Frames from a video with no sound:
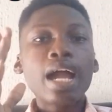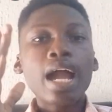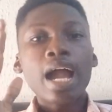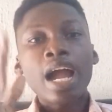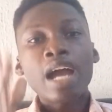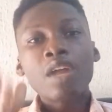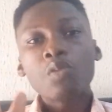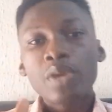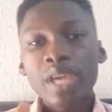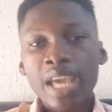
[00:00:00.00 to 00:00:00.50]

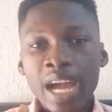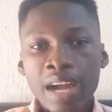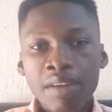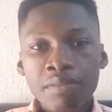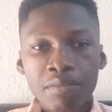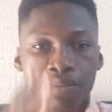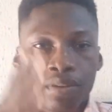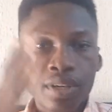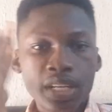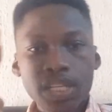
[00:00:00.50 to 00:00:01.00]
and we
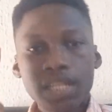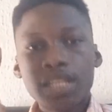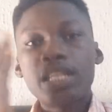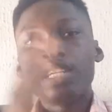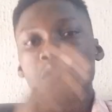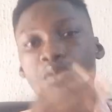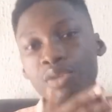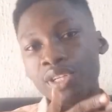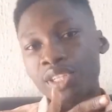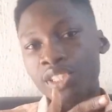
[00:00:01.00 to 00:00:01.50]
have
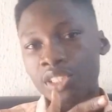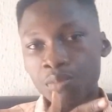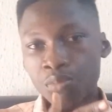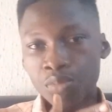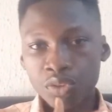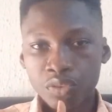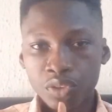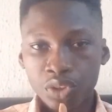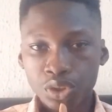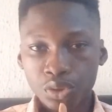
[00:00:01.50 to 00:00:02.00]
liquidity
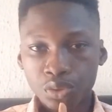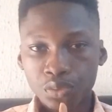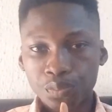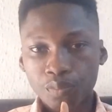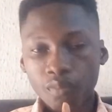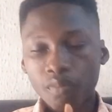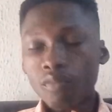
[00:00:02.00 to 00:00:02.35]
provision.